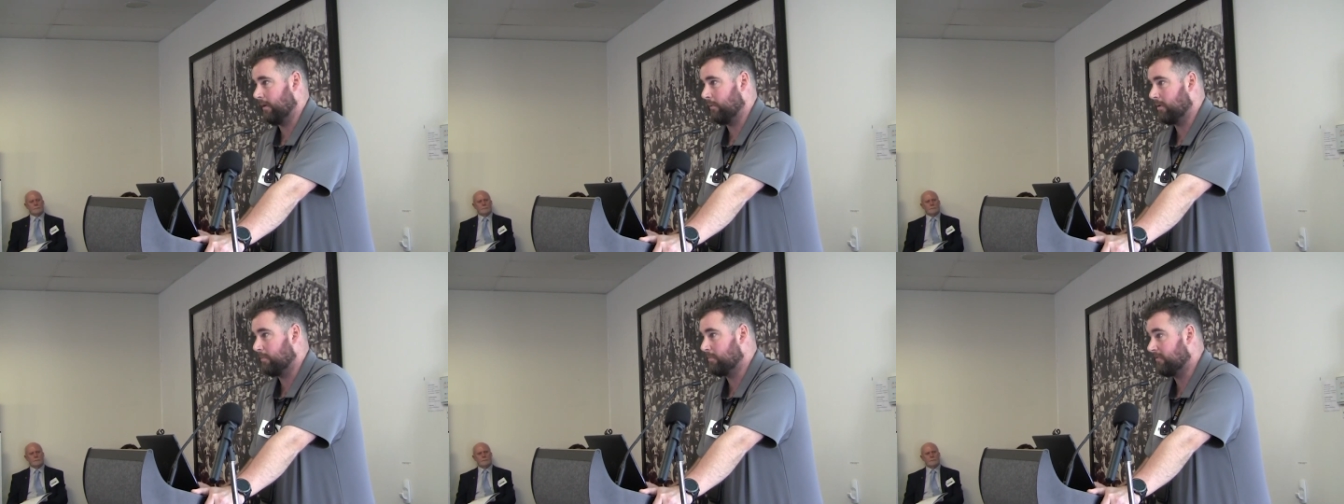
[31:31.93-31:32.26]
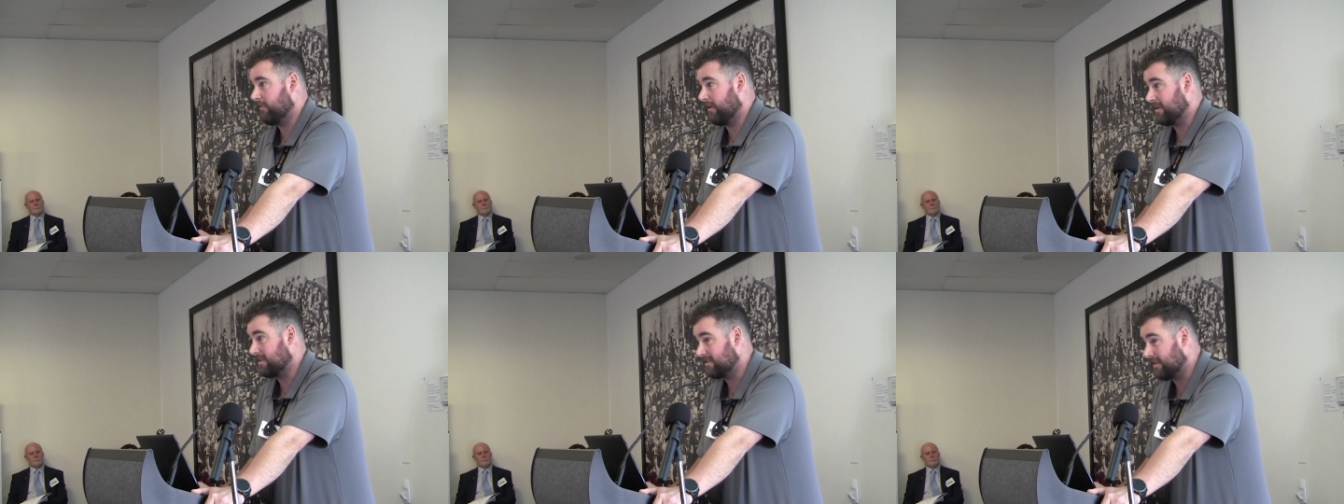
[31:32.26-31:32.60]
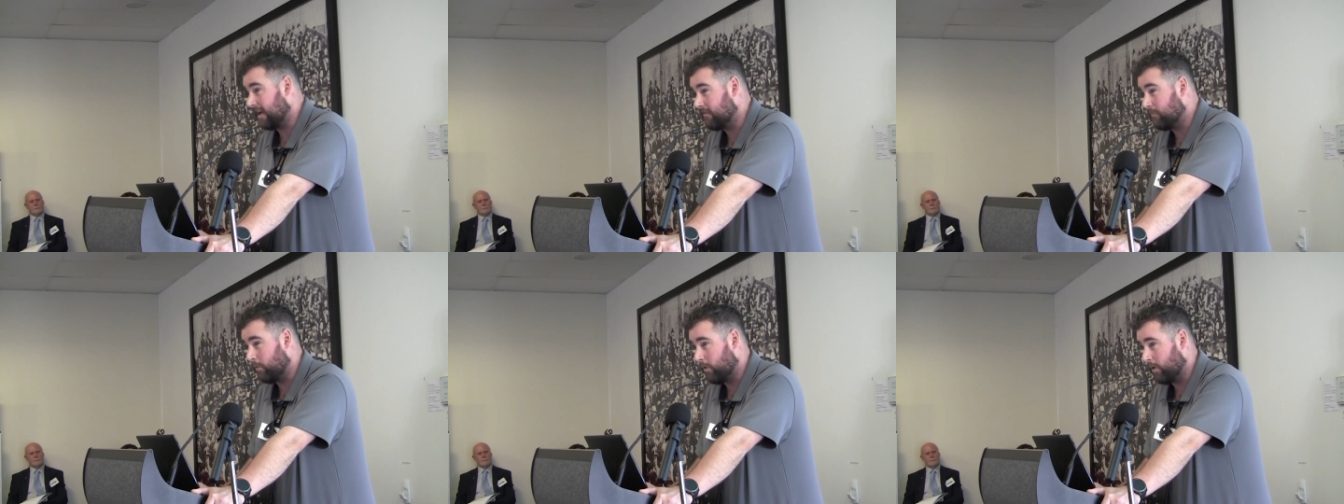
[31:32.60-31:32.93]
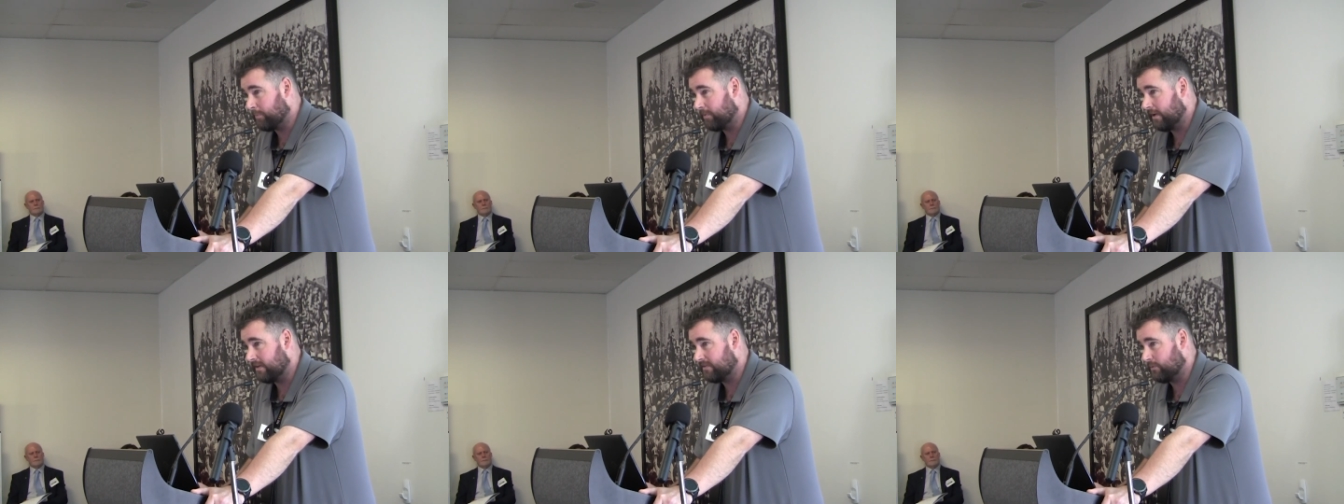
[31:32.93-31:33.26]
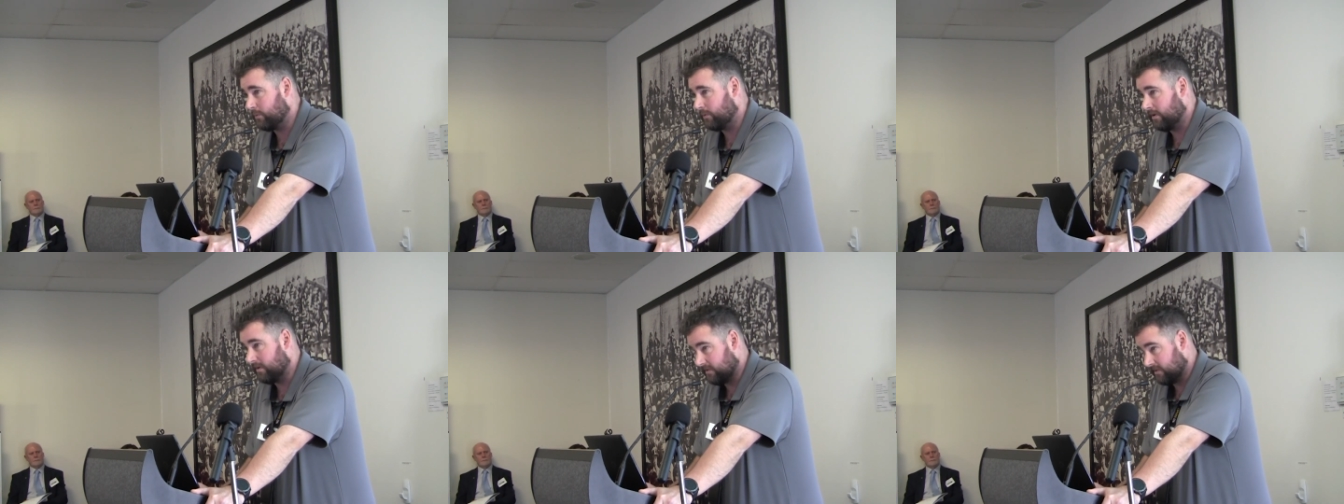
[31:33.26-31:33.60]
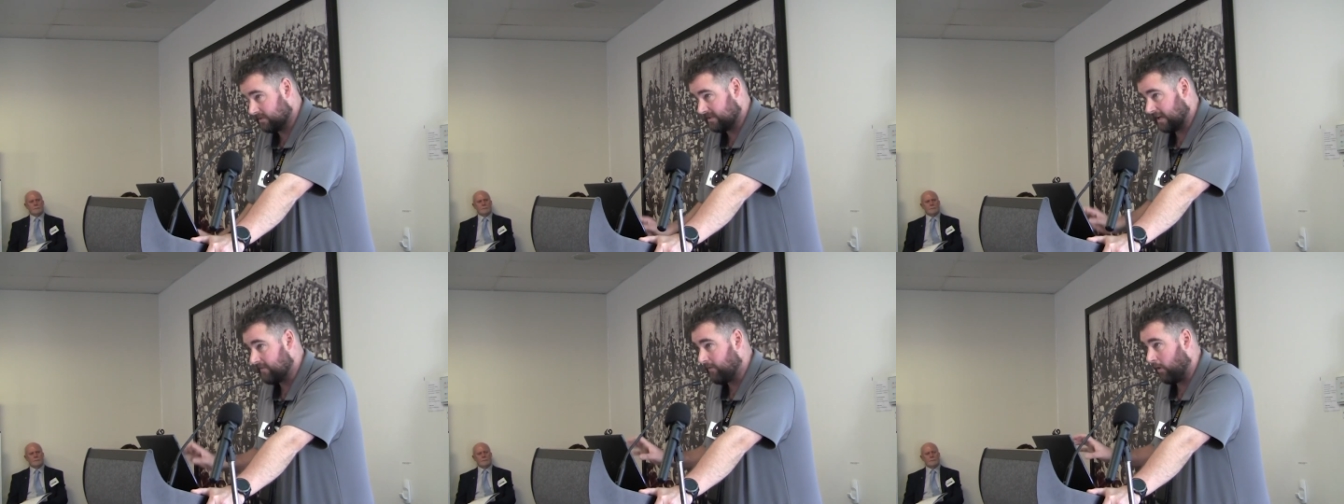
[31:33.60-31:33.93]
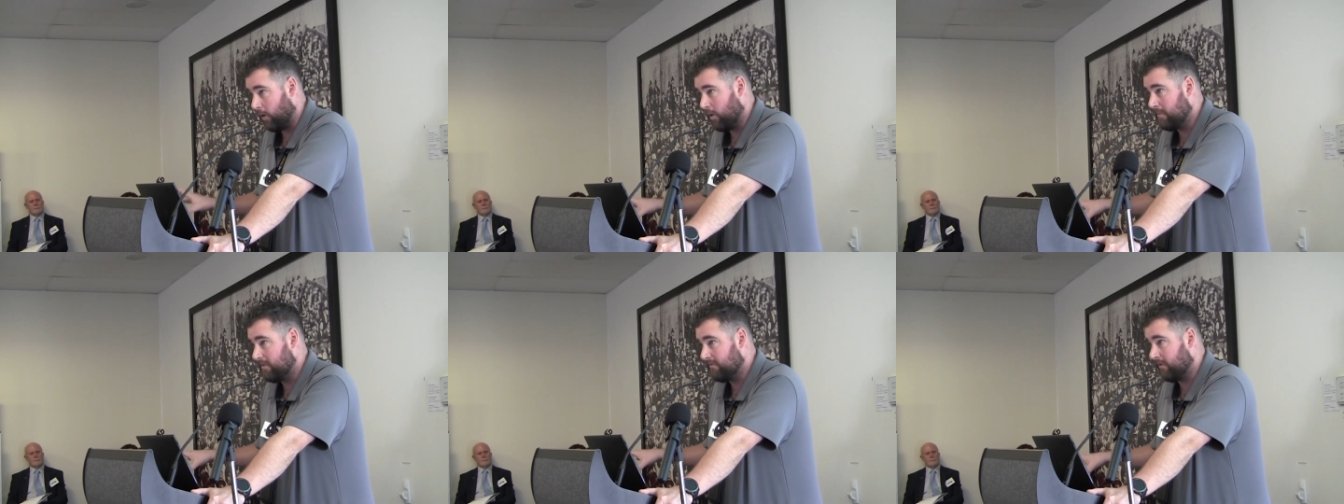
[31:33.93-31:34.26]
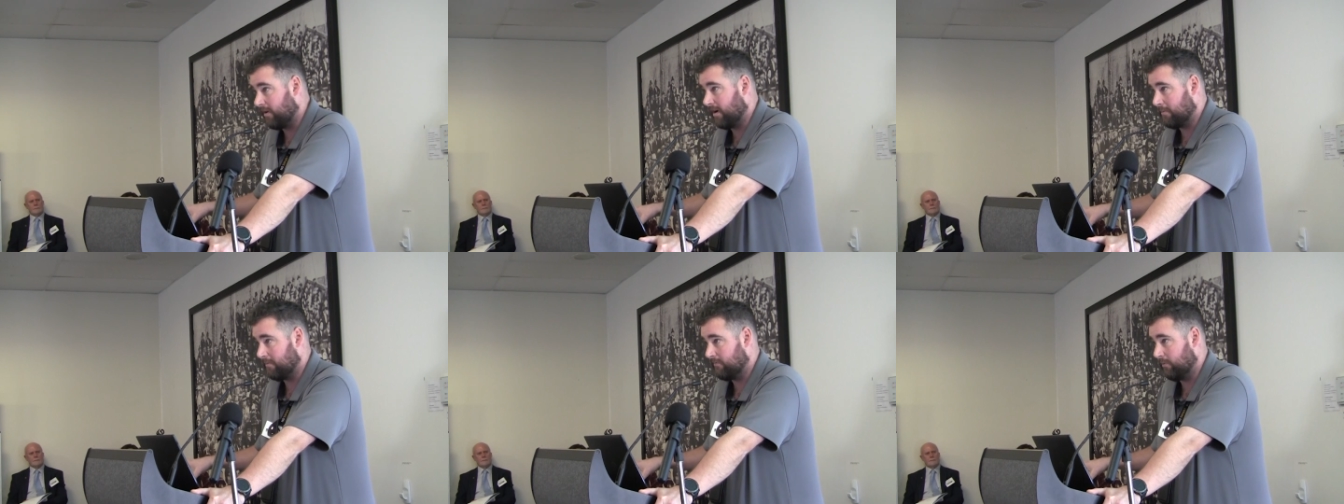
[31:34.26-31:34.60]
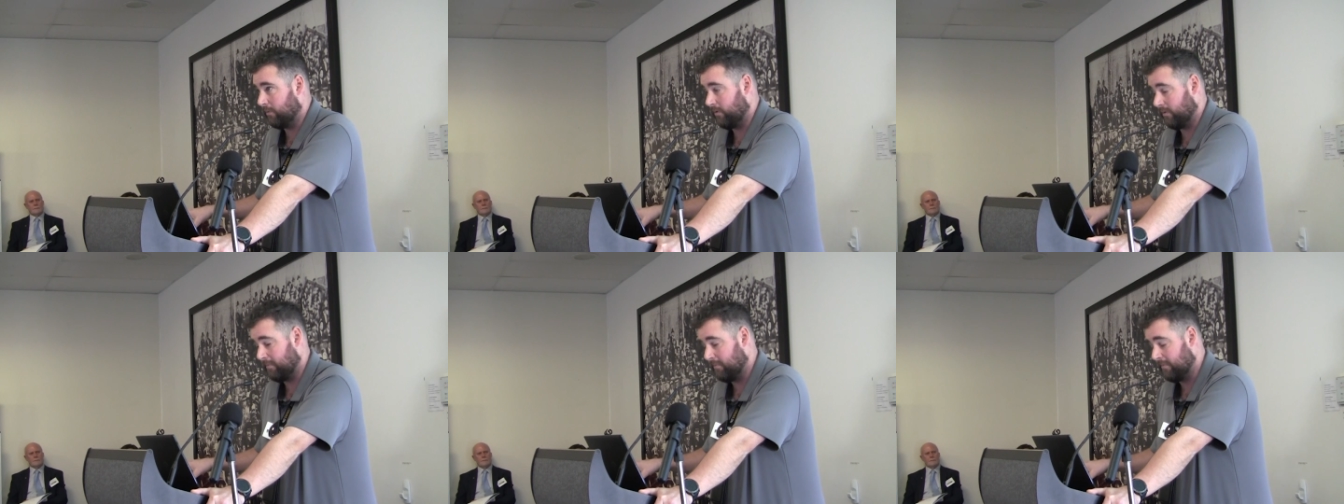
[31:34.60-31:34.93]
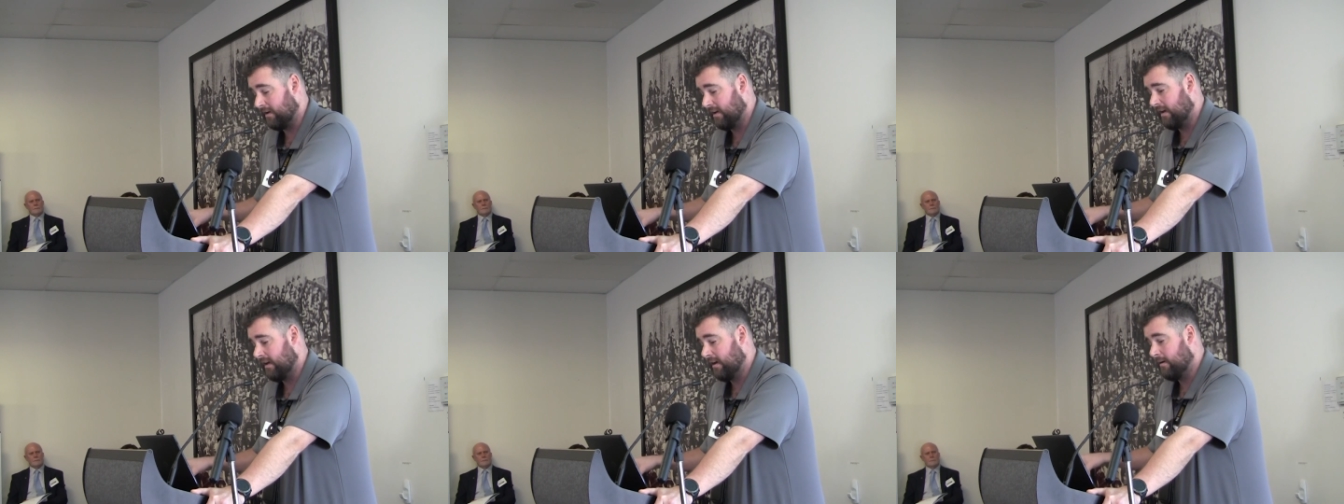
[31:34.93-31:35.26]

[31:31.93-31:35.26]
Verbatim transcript: They want to provide a safe workplace for a uh, safe home environment for them,